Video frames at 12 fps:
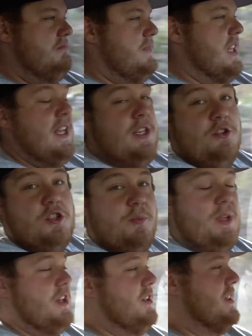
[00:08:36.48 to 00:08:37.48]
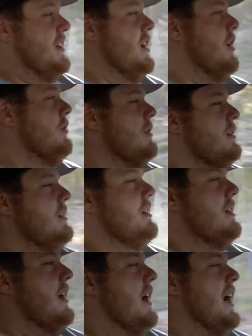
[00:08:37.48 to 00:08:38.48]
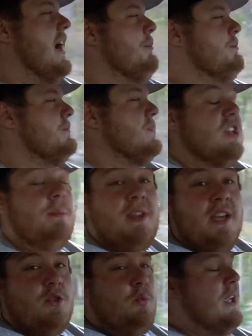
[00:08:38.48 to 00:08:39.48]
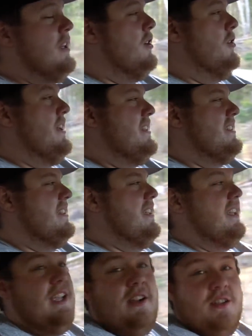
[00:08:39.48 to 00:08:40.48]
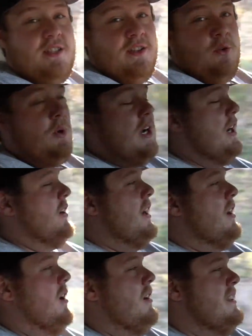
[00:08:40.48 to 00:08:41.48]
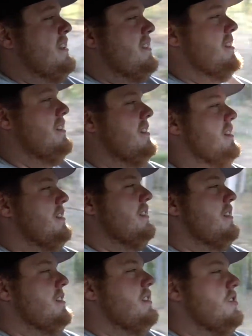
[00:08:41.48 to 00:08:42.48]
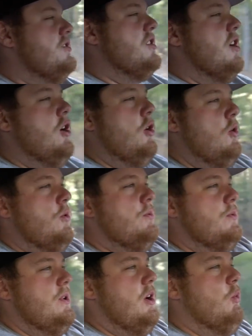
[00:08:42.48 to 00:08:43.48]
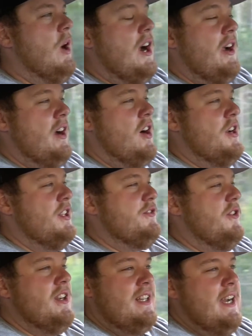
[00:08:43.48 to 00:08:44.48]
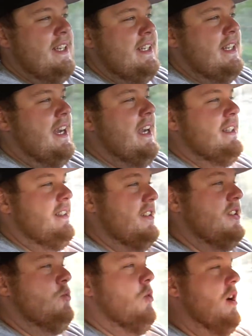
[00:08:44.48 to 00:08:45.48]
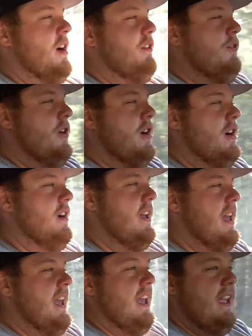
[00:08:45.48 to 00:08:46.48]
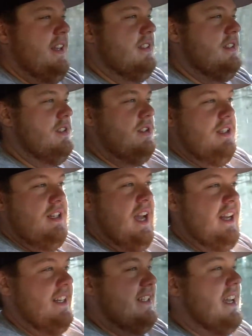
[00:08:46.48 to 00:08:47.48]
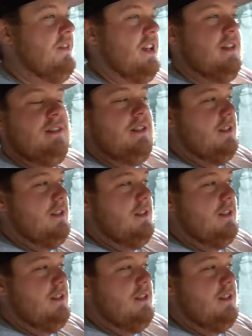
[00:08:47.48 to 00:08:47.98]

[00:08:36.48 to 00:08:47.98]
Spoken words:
then you should be good to go. Some things we noticed: years in the wiring harness. So a wiring harness for a 99 doesn't work for a 97.